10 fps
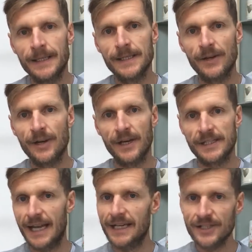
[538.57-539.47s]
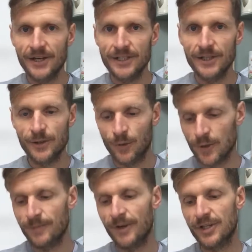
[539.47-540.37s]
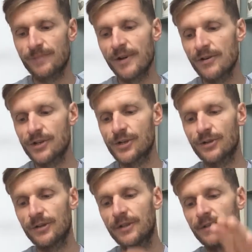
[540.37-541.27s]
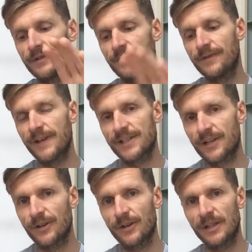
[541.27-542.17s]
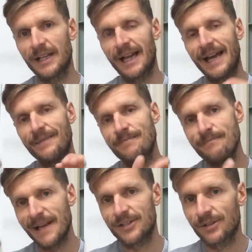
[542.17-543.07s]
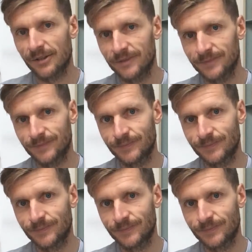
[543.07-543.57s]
So guys, anxiety is caused by spiritual, physical and mental.